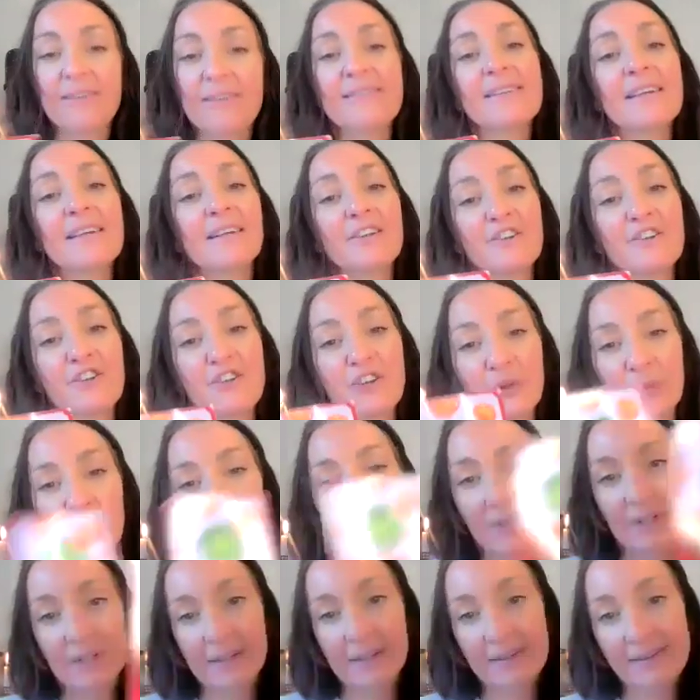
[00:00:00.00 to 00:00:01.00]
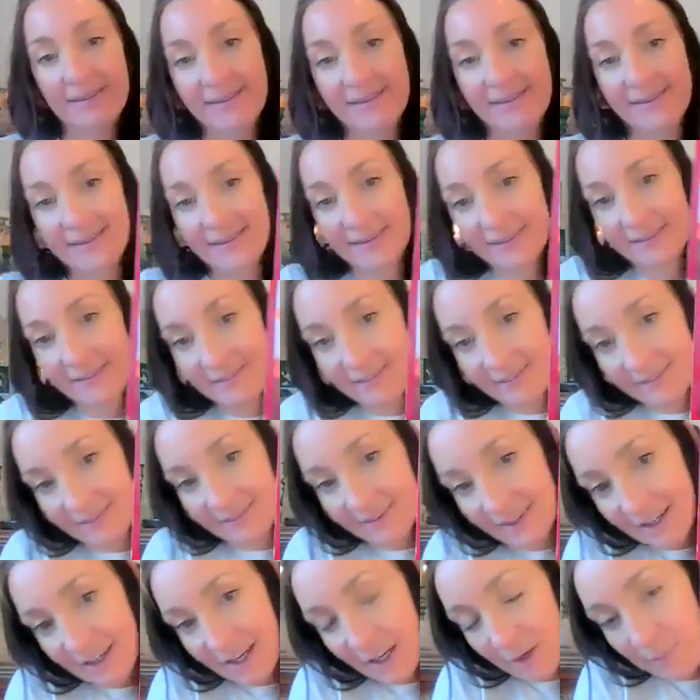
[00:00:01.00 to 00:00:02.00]
just going to show you this
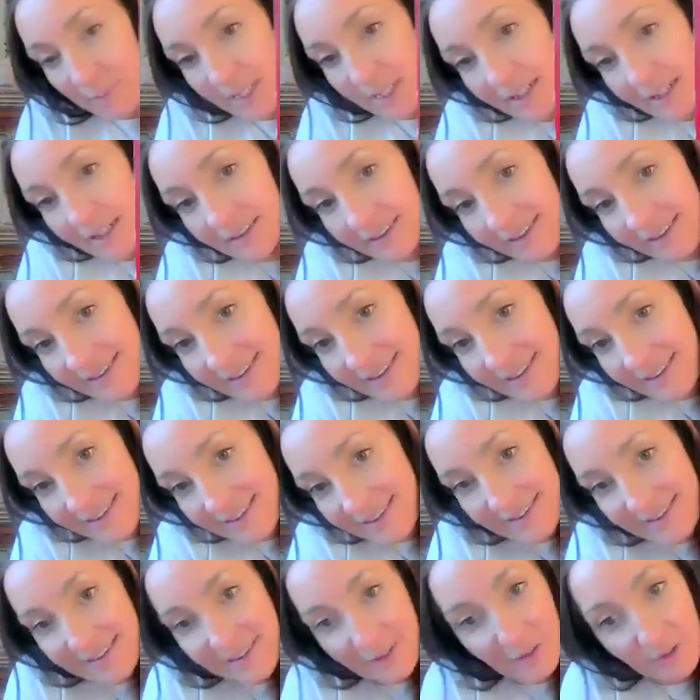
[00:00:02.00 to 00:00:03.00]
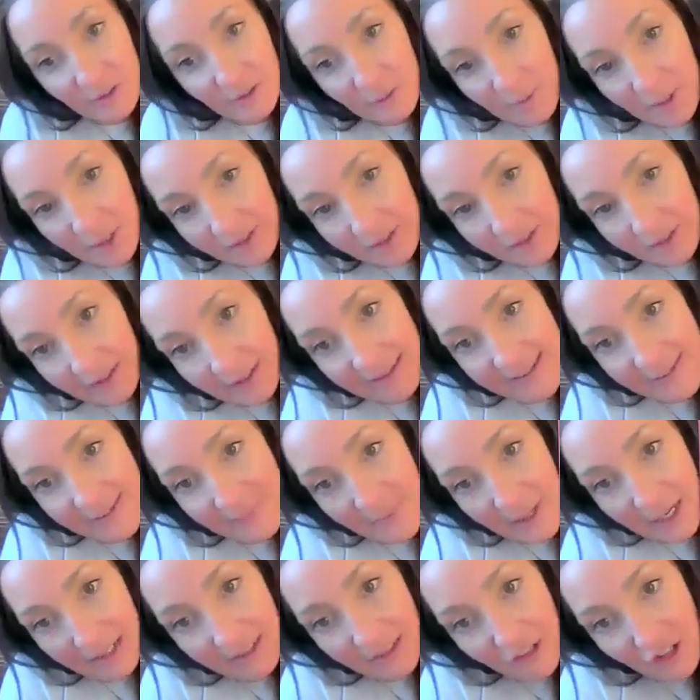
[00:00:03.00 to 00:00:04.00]
because this is all about
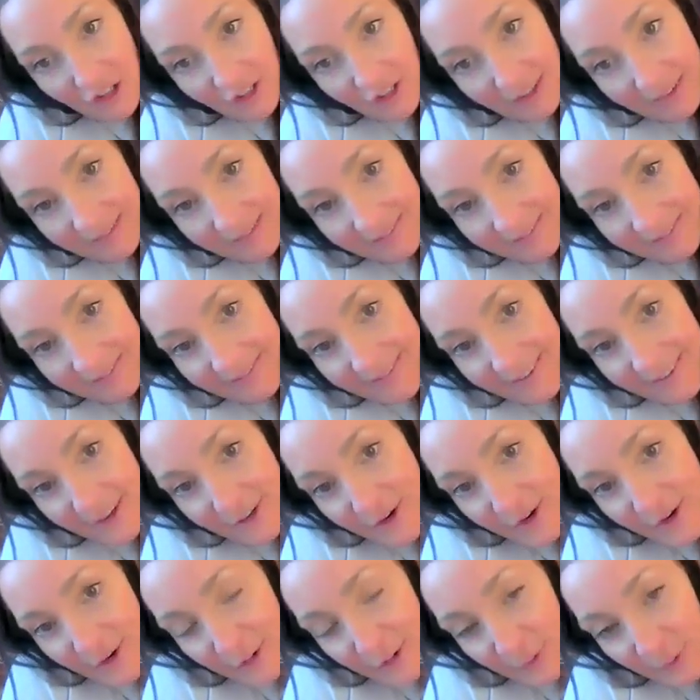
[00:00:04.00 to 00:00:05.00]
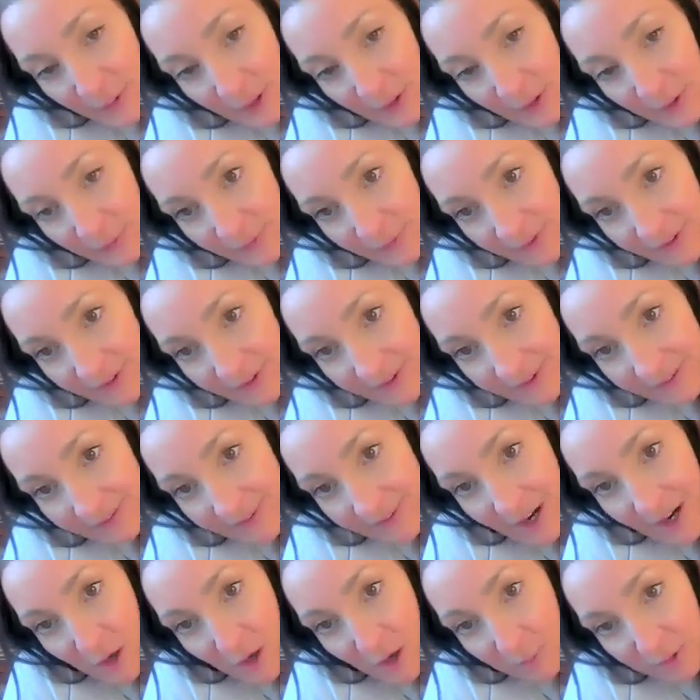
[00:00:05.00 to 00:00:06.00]
expansion, new growth,
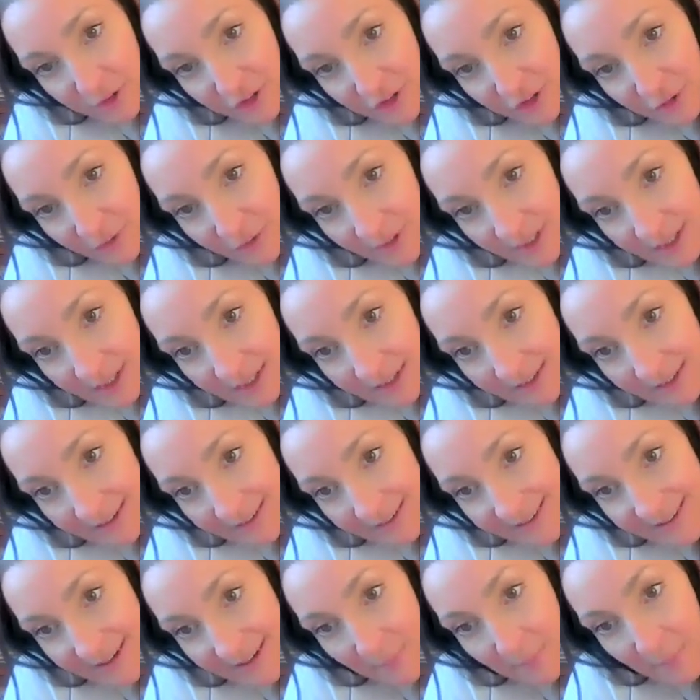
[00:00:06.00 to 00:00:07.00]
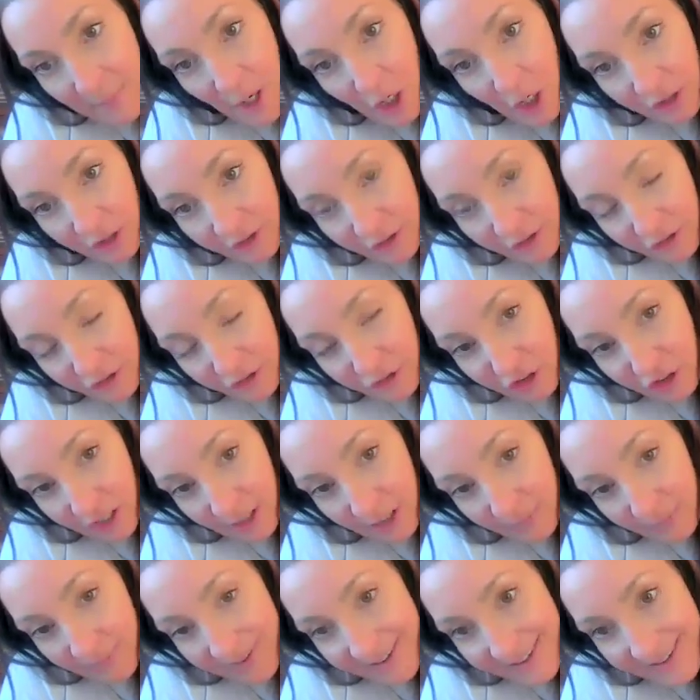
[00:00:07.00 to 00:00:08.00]
opportunities,
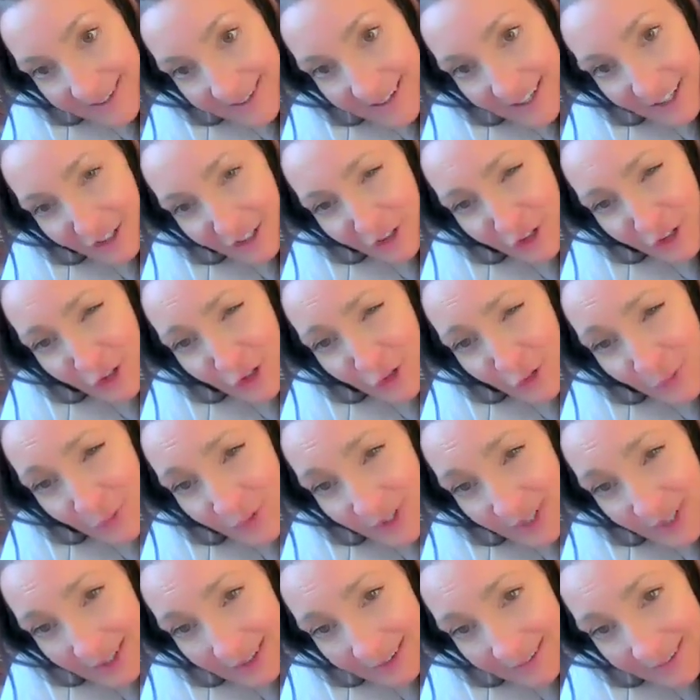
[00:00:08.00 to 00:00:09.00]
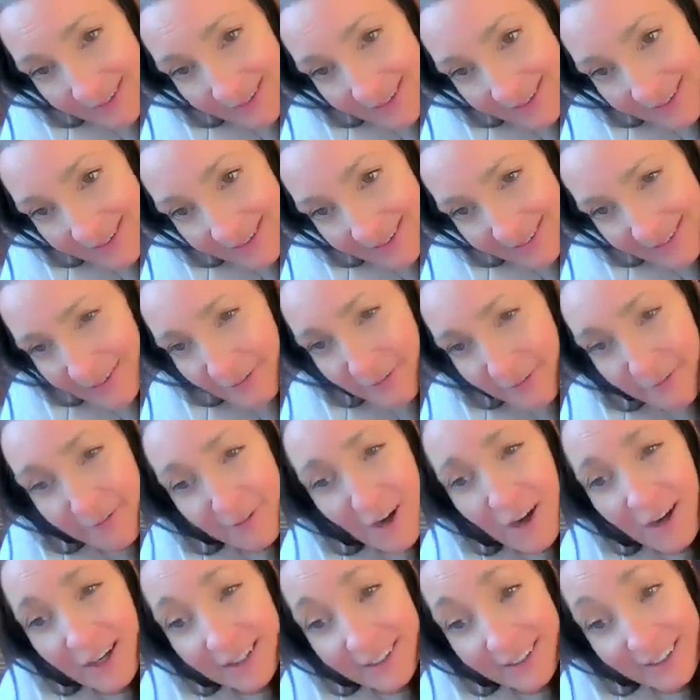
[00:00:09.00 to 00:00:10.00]
partnerships, unions,
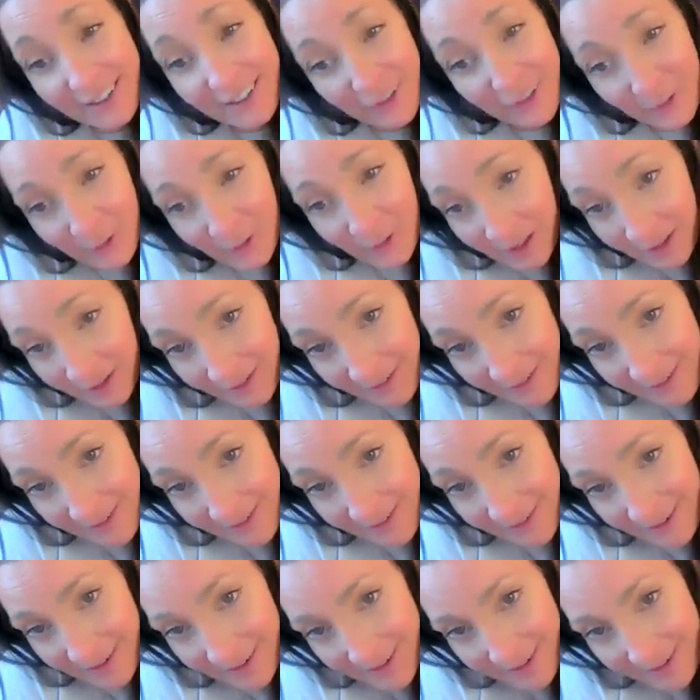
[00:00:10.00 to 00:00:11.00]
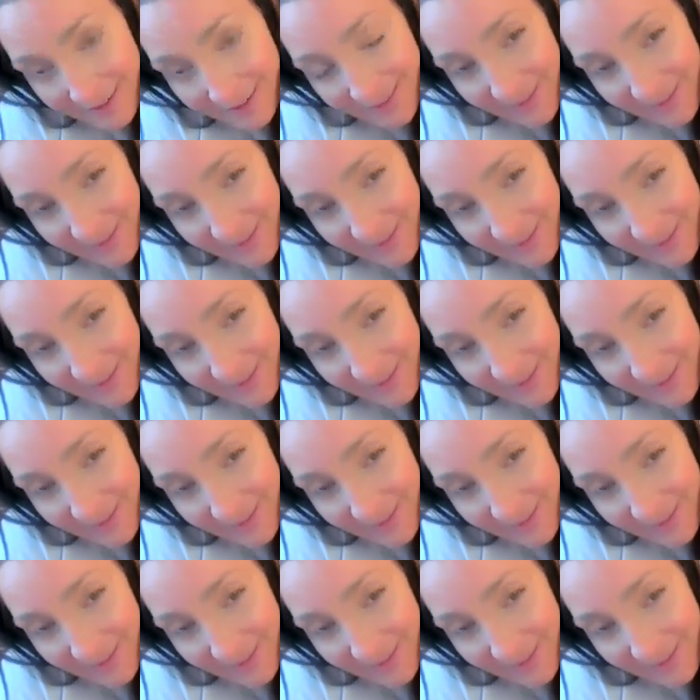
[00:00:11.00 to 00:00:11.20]
divine unions.